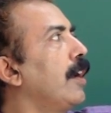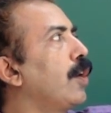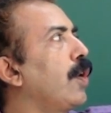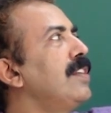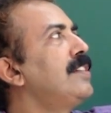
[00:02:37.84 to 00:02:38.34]

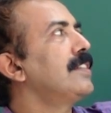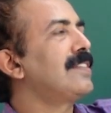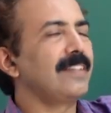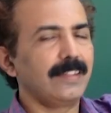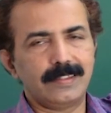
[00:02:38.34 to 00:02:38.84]

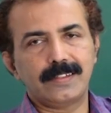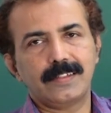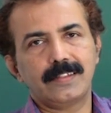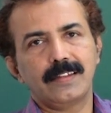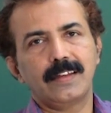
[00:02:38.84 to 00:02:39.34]

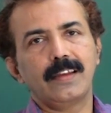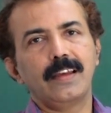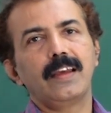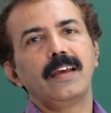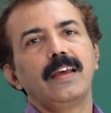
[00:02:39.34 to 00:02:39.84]
Consciousness,
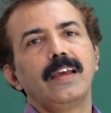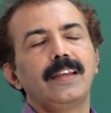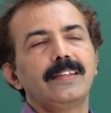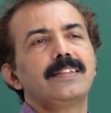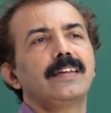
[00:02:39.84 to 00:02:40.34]

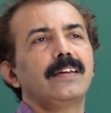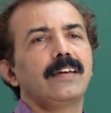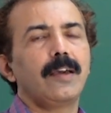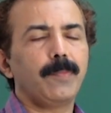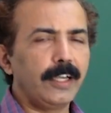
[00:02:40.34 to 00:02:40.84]
it is
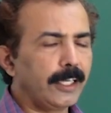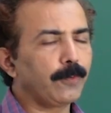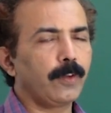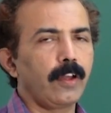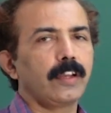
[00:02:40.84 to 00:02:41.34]
the ability
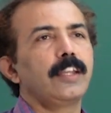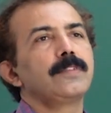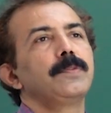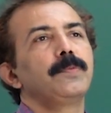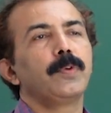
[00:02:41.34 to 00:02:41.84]
of an
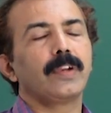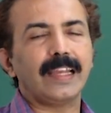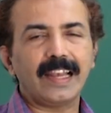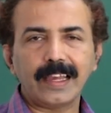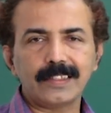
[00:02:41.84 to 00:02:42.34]
organism to
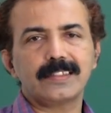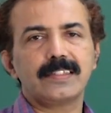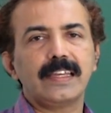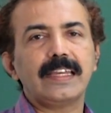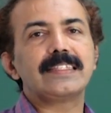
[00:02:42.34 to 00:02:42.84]

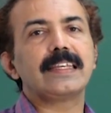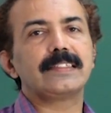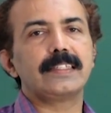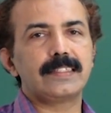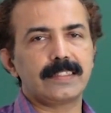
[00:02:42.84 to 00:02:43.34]
realize its
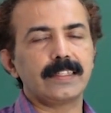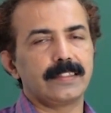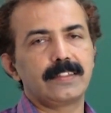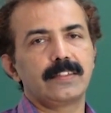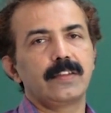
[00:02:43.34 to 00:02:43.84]

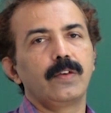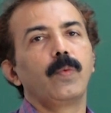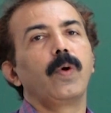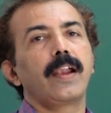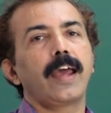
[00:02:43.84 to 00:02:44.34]
existence,
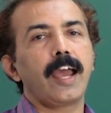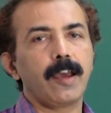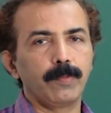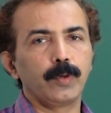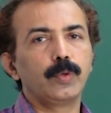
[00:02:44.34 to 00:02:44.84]
what I
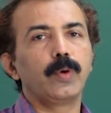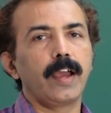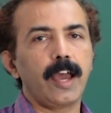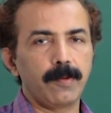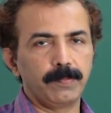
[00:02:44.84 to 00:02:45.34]
am, who
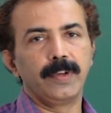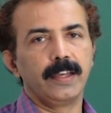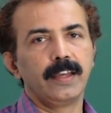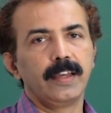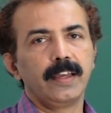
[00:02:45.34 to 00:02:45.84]
I
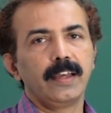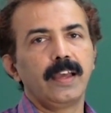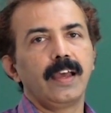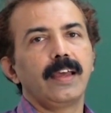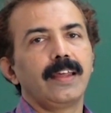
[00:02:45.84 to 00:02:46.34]
am.
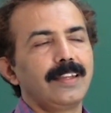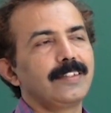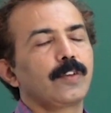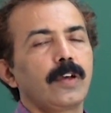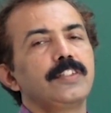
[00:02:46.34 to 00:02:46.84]
And
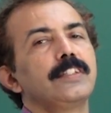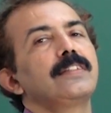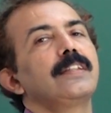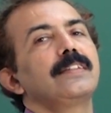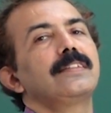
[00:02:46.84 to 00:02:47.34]
this
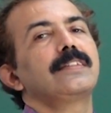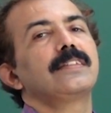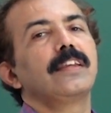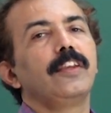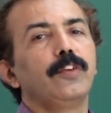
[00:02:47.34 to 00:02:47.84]

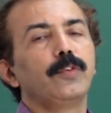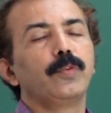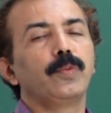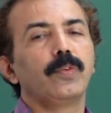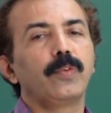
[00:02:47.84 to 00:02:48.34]
consciousness,
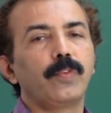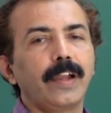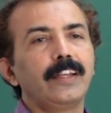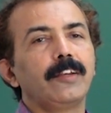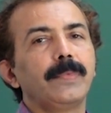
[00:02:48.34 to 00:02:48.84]
you
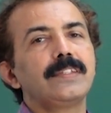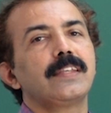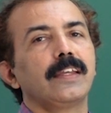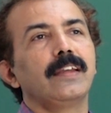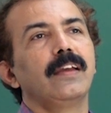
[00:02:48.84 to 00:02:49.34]
find it
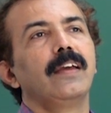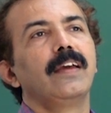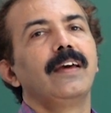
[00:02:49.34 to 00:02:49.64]
missing